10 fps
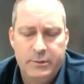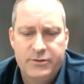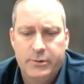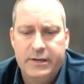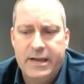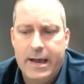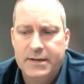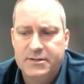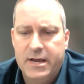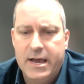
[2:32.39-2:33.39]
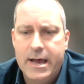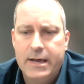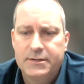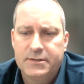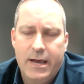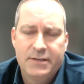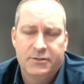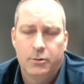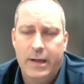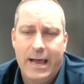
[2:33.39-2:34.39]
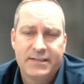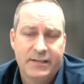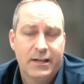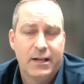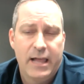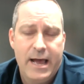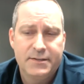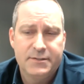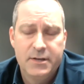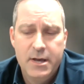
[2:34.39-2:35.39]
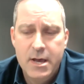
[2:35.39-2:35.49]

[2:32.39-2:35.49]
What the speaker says: We treat cash as its own asset class.